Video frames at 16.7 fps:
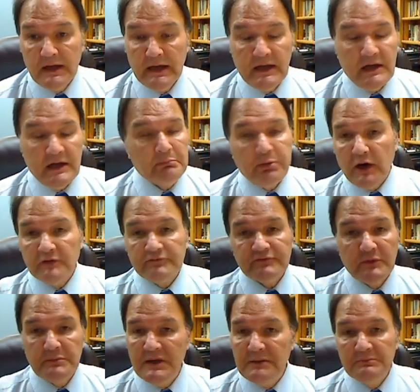and apart
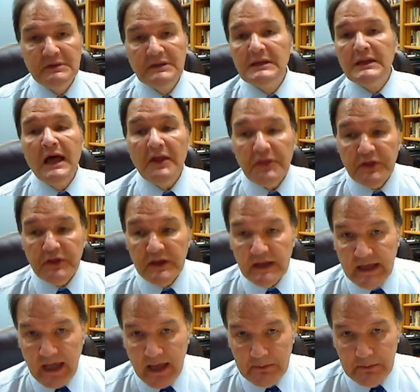from him
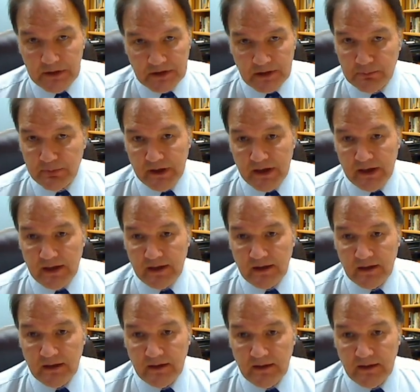nothing came into being